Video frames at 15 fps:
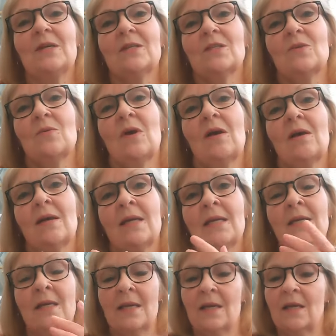So
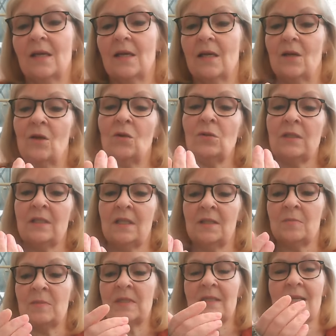I altered
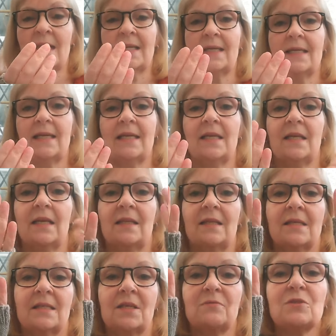them slightly in
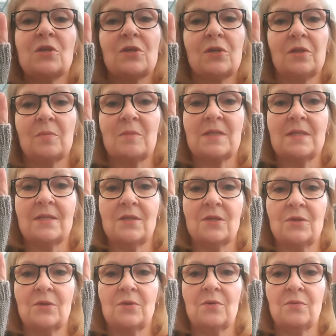that I've turned them
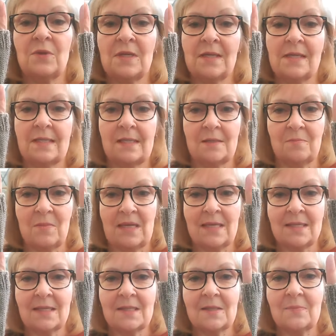into fingerless
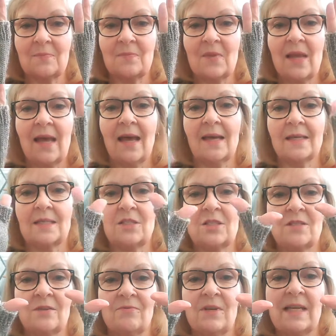mitts and I
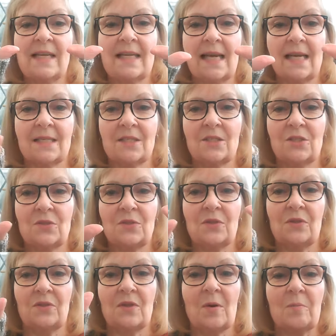just really had to do
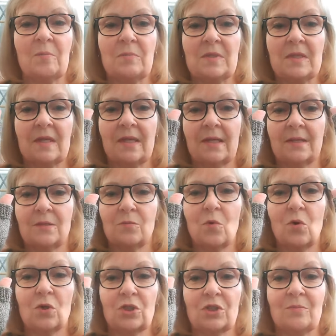the thumbs and
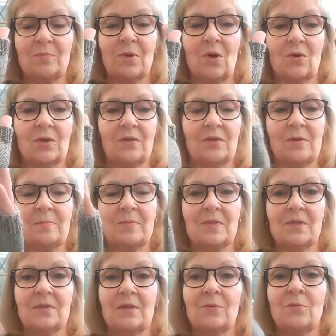wash and block them
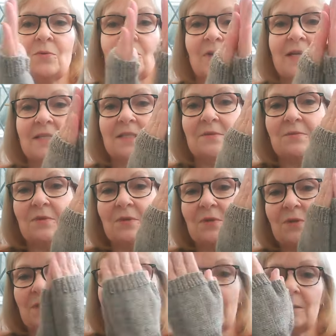so they're all ready for
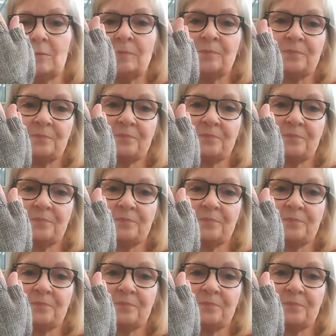her now